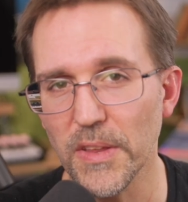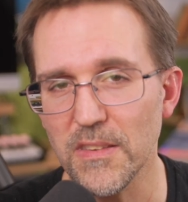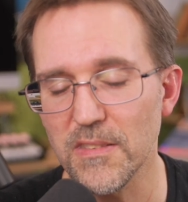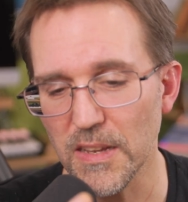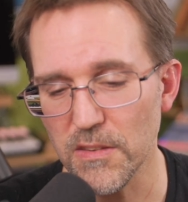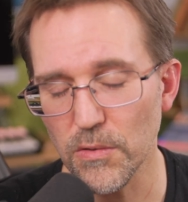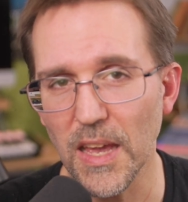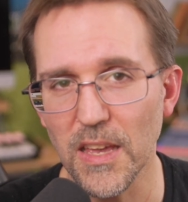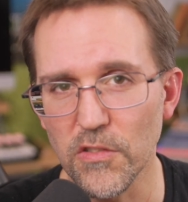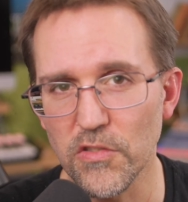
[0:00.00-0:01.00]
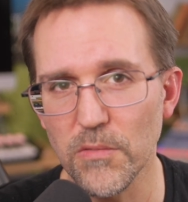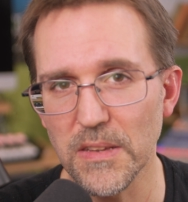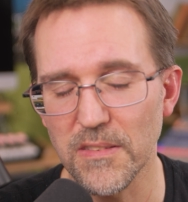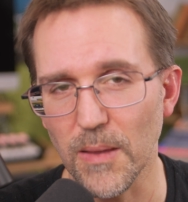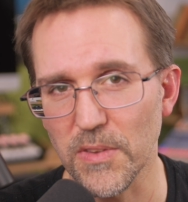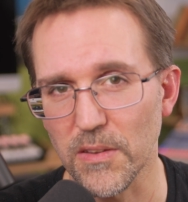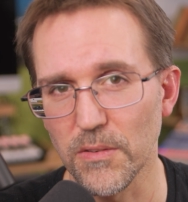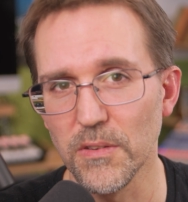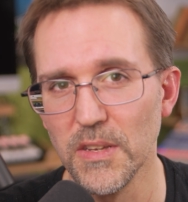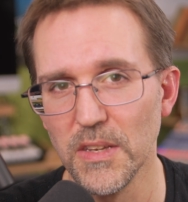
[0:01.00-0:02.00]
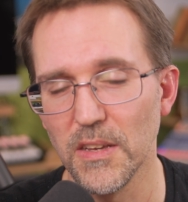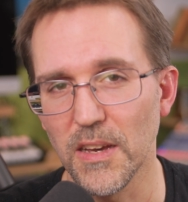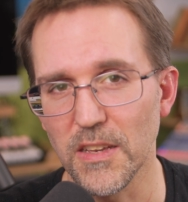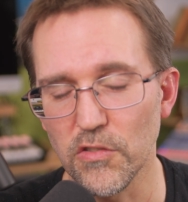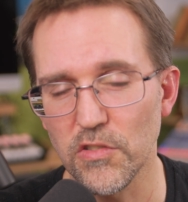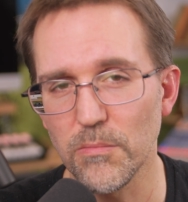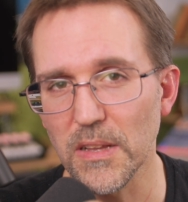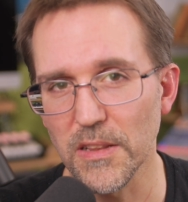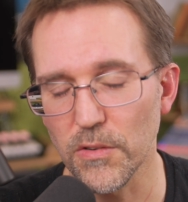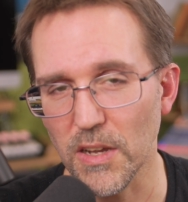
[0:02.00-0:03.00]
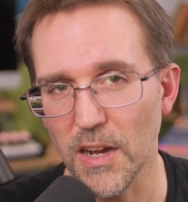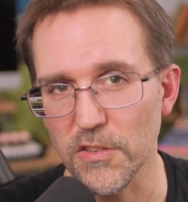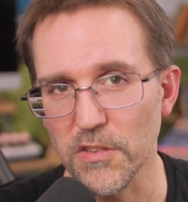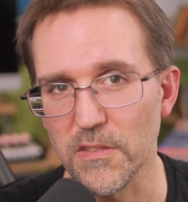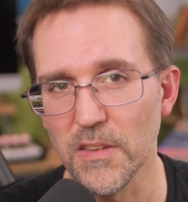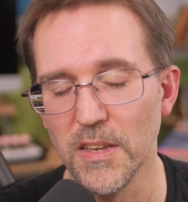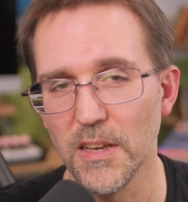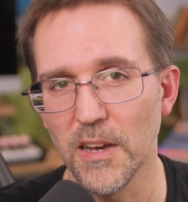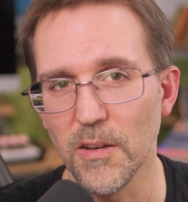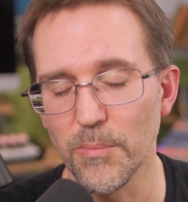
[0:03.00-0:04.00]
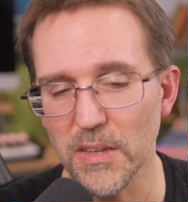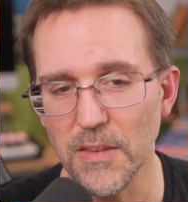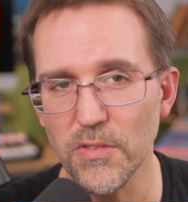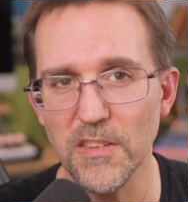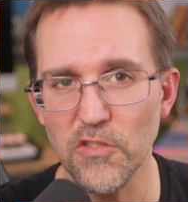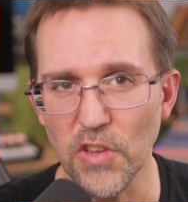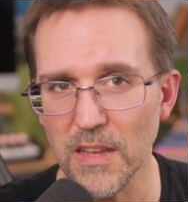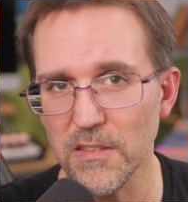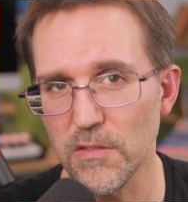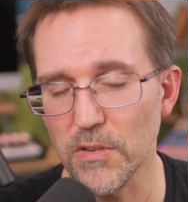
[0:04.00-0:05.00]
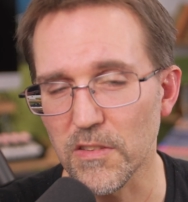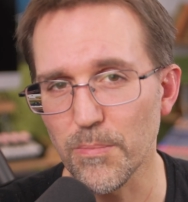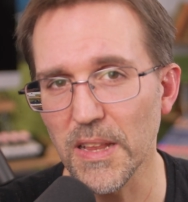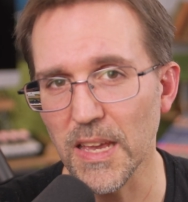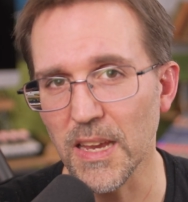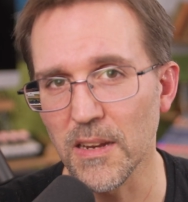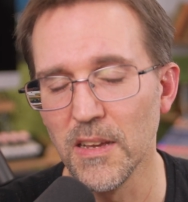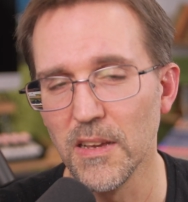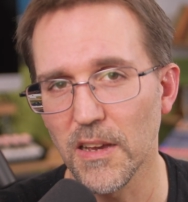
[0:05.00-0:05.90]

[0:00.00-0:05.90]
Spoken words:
that's okay. You should be skeptical. You should be a little cautious. But give us a chance to explain.